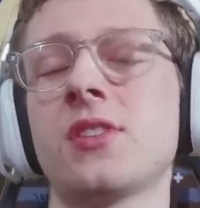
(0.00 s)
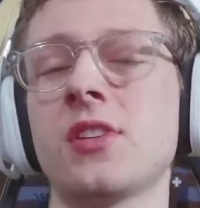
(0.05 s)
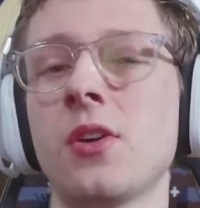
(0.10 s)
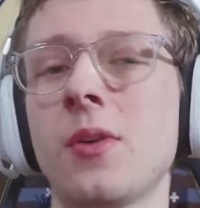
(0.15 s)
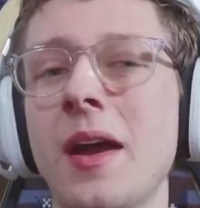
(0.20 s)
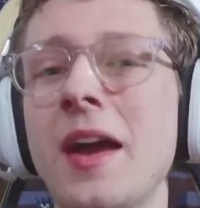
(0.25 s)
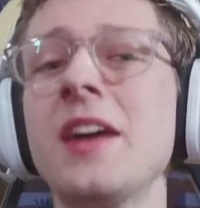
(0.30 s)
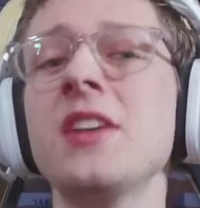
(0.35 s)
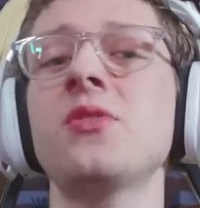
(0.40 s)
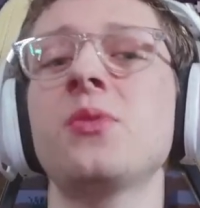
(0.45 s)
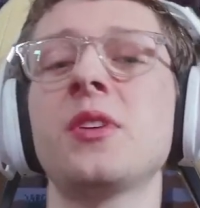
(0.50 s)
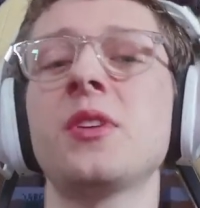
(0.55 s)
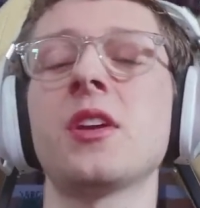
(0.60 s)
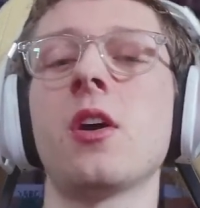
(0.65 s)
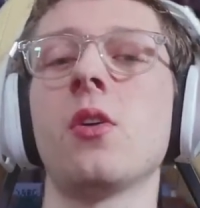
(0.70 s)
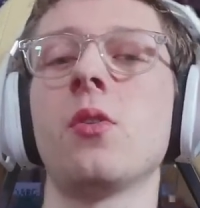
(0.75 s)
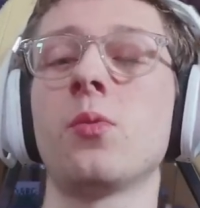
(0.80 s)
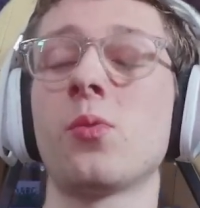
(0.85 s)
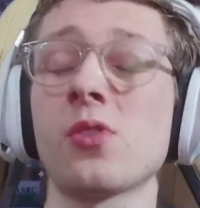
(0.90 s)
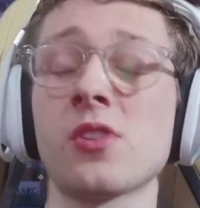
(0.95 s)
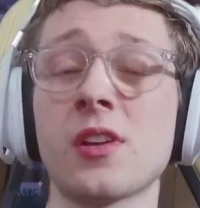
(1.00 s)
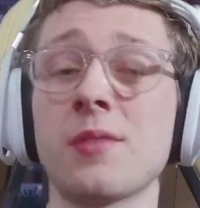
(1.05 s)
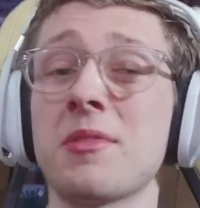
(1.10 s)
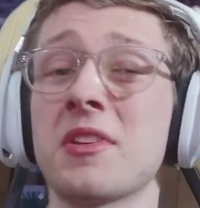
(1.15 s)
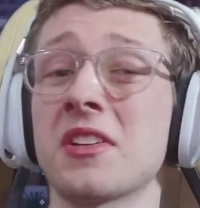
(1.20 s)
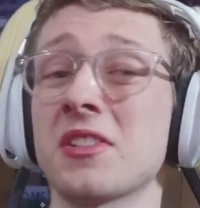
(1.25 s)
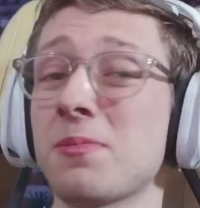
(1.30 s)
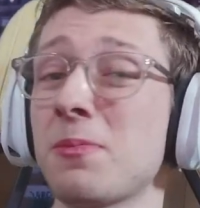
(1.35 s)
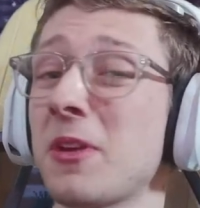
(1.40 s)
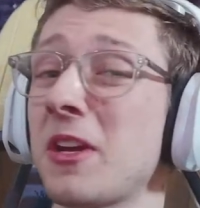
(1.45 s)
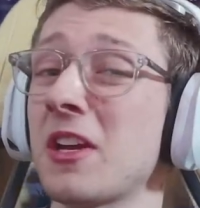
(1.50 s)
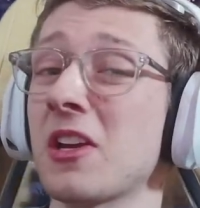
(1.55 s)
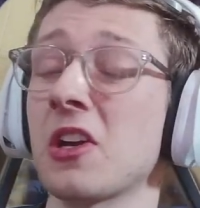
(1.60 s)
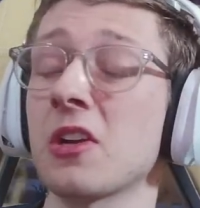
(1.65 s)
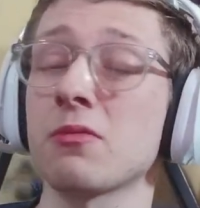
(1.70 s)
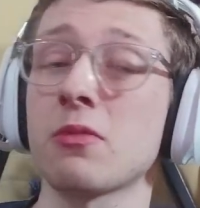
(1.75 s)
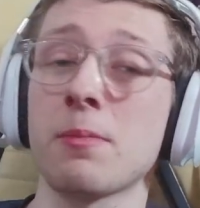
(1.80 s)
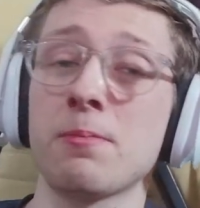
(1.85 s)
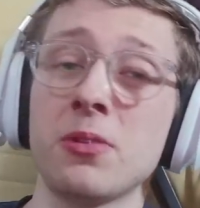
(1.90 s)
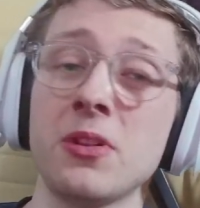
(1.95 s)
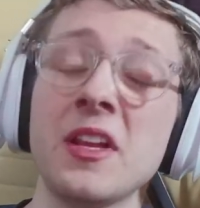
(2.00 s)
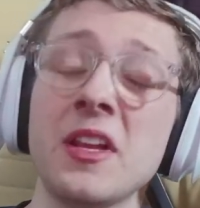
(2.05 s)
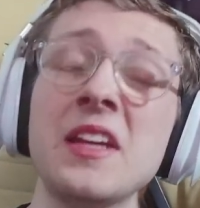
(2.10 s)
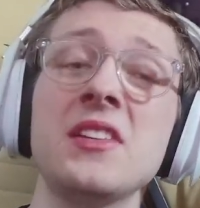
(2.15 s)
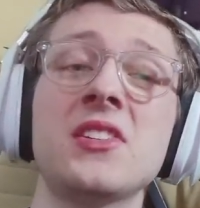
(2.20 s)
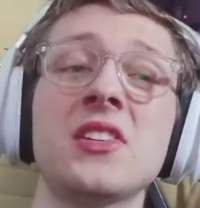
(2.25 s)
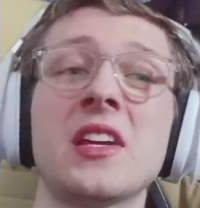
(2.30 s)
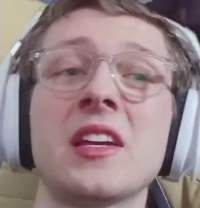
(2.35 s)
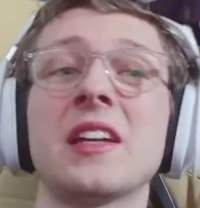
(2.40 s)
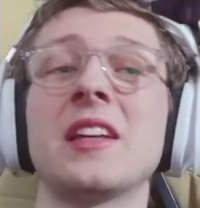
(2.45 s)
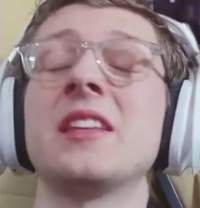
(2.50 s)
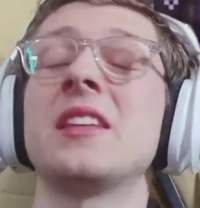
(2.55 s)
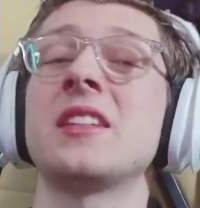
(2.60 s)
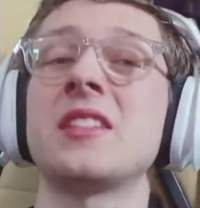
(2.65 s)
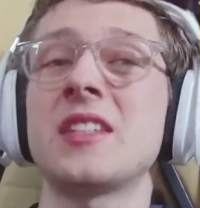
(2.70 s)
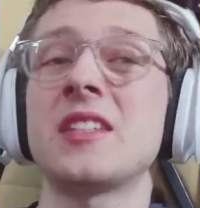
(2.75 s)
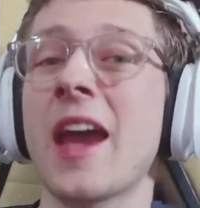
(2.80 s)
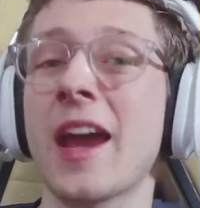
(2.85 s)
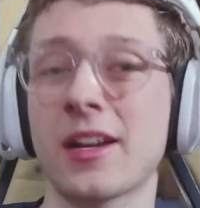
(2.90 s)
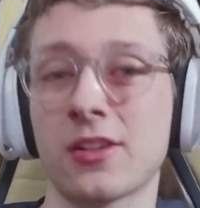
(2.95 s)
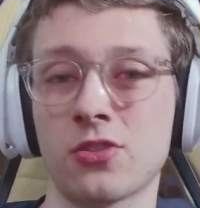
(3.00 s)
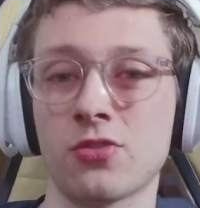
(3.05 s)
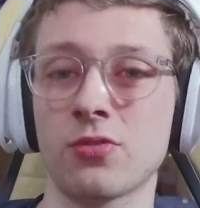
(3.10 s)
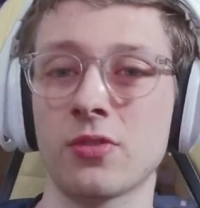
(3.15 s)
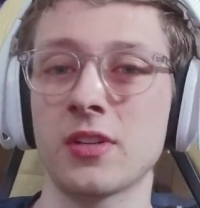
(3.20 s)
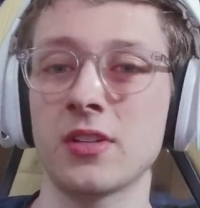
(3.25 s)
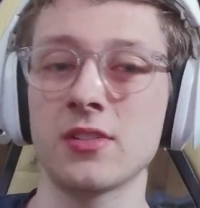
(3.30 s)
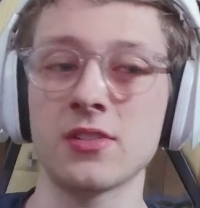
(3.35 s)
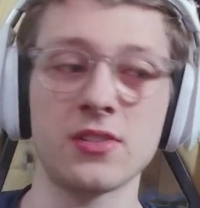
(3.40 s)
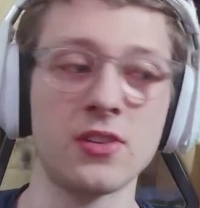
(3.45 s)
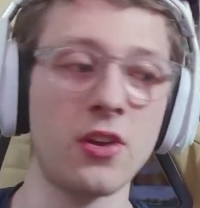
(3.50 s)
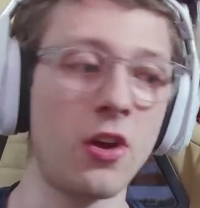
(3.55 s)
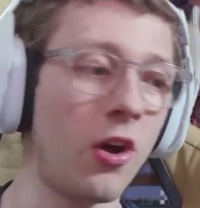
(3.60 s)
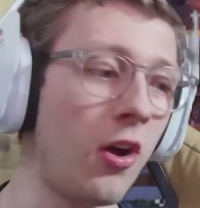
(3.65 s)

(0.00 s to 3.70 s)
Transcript: So, as we know, Wargaming is planning on replacing the tech trees.